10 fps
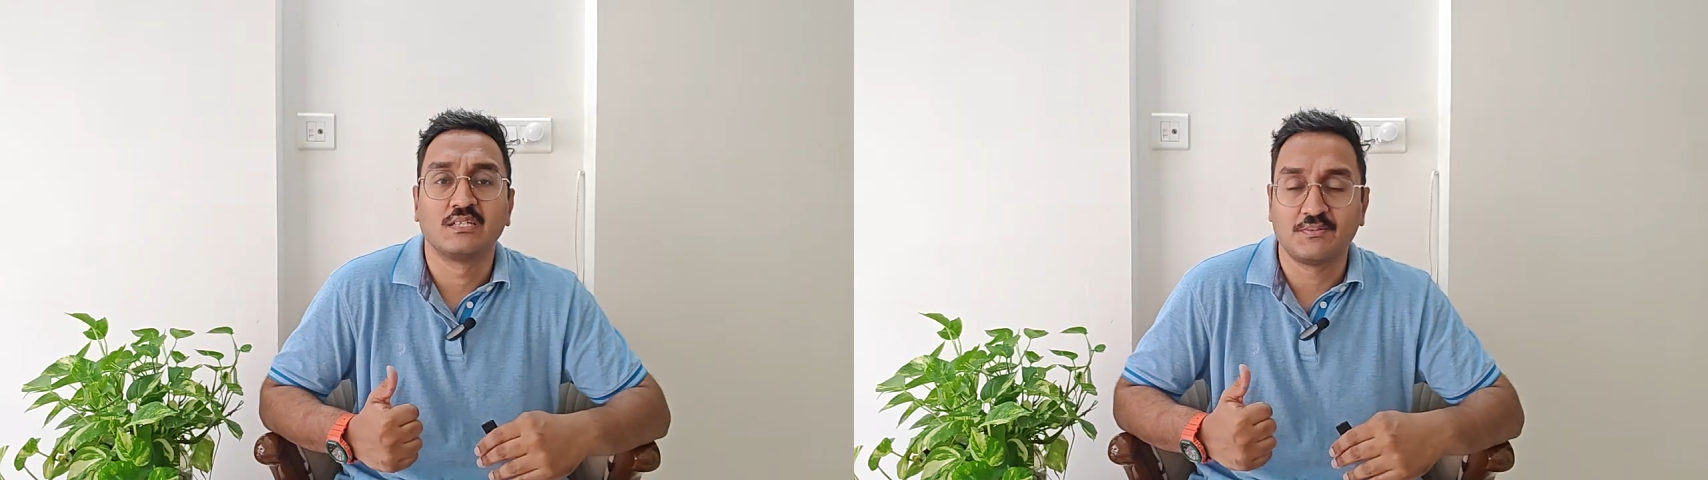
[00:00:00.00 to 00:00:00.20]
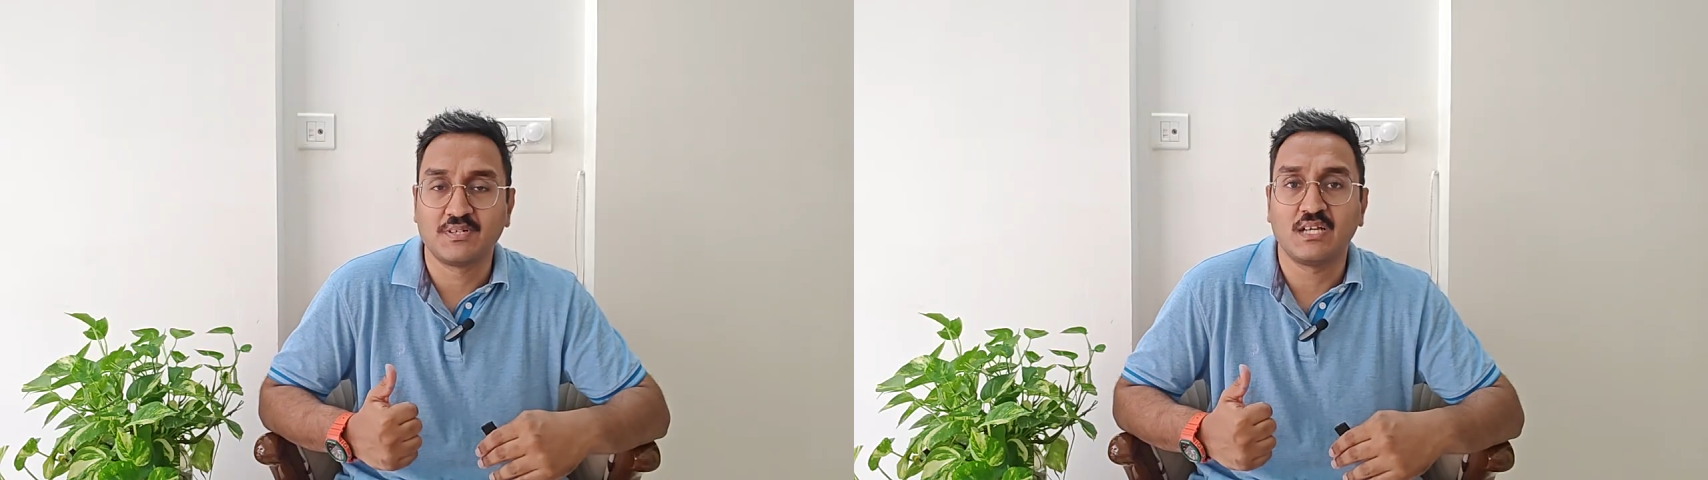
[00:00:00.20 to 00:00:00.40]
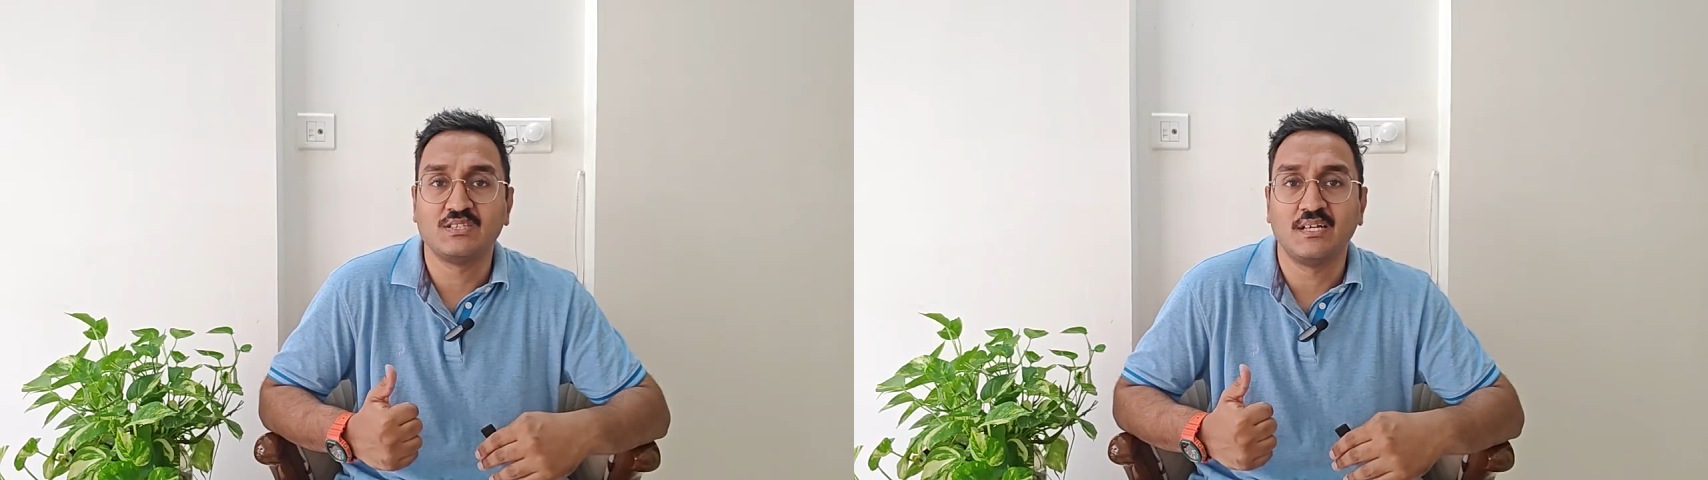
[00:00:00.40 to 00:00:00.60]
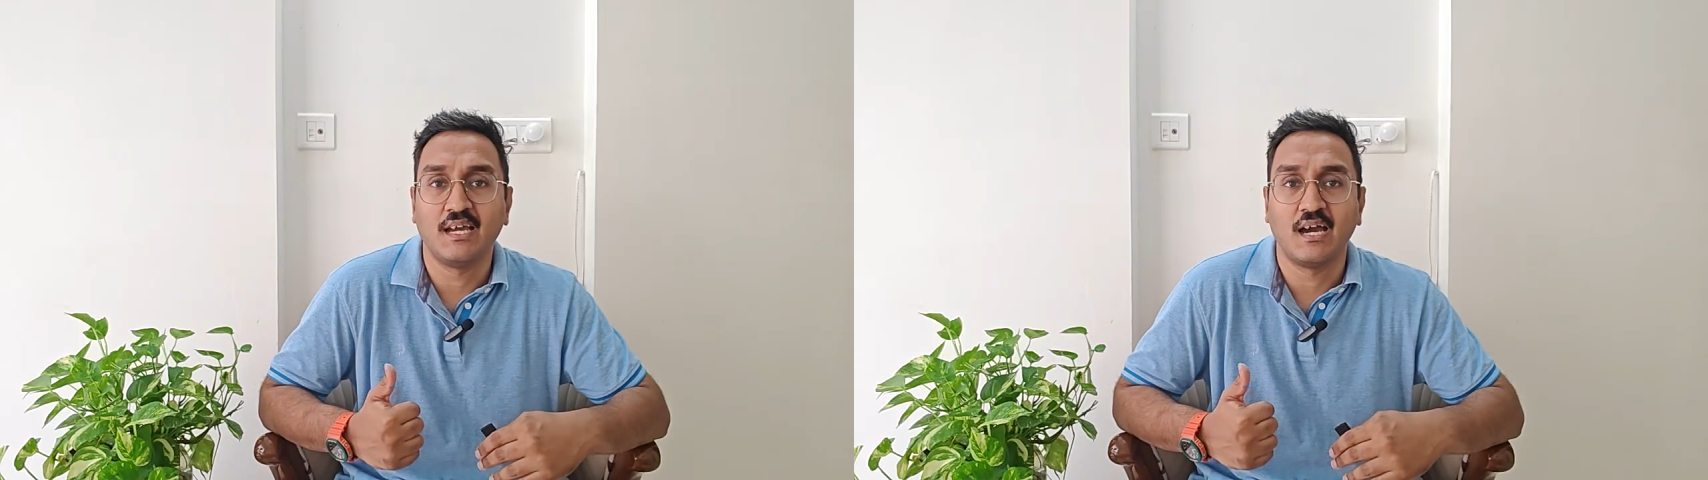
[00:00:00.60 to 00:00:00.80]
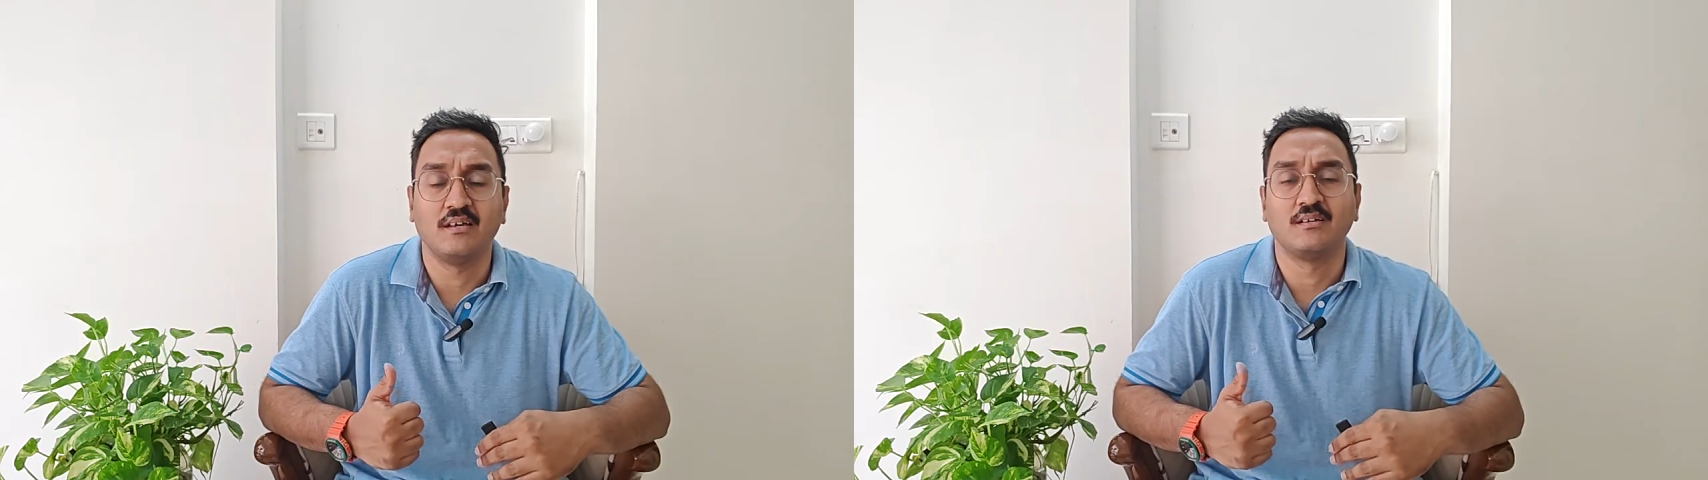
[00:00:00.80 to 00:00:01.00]

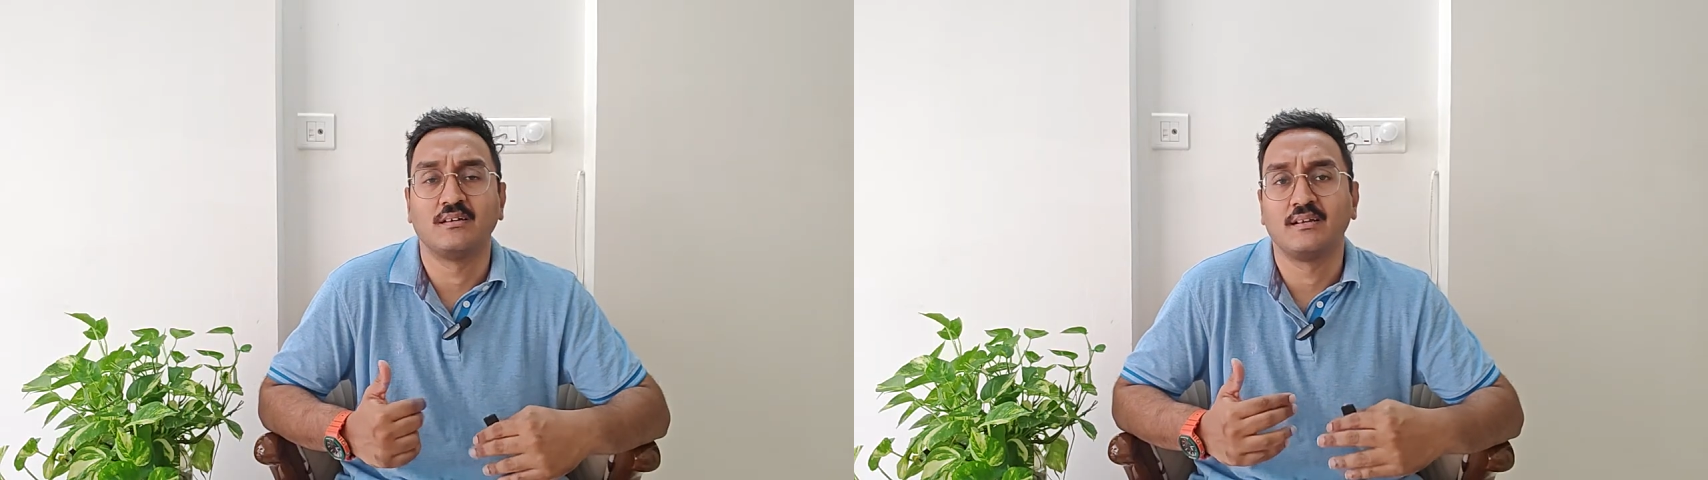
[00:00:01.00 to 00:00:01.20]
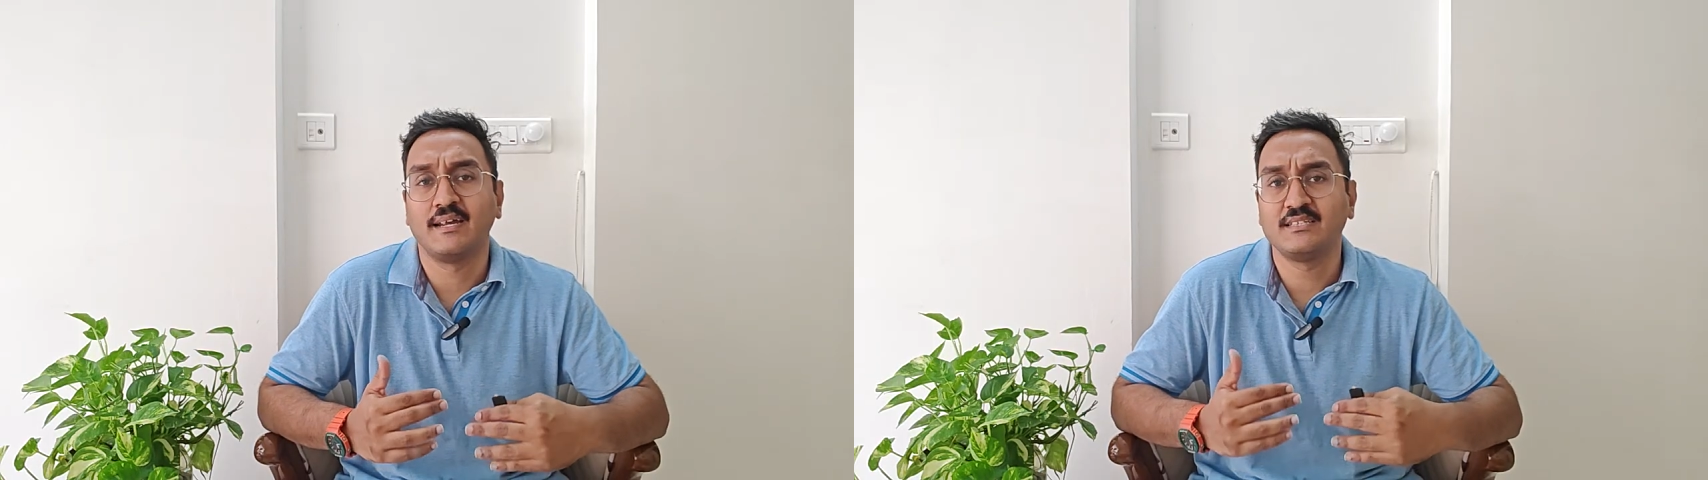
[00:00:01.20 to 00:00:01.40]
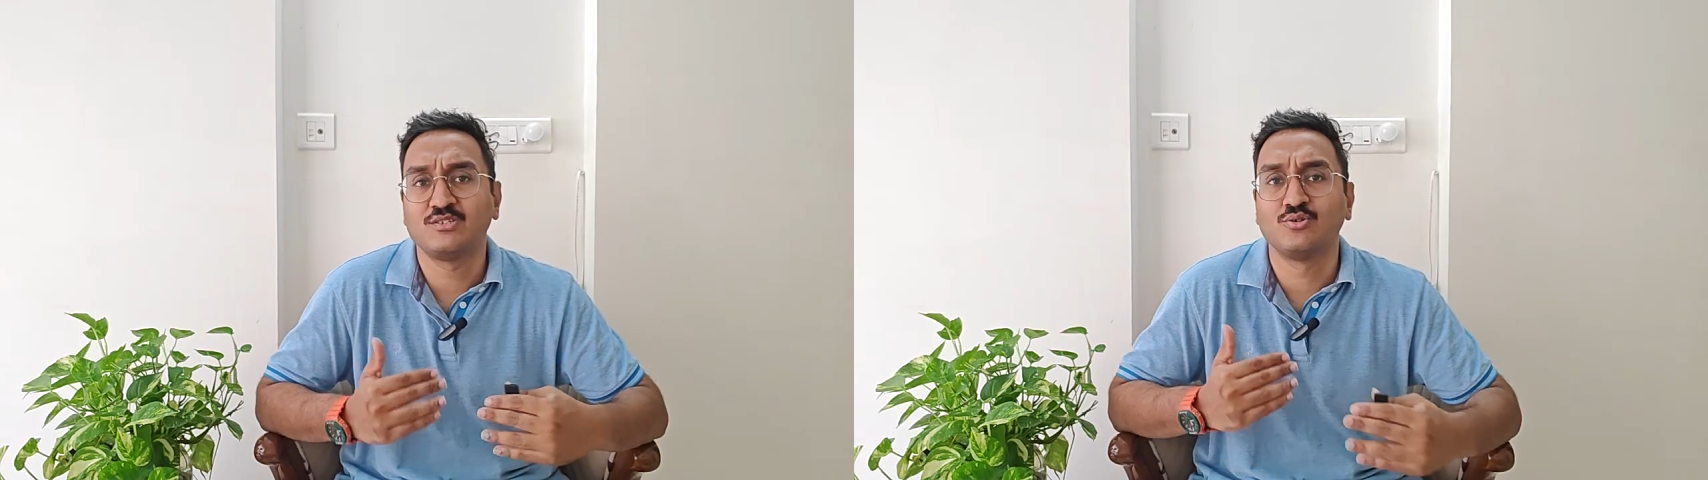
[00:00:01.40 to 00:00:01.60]
substantially higher, right?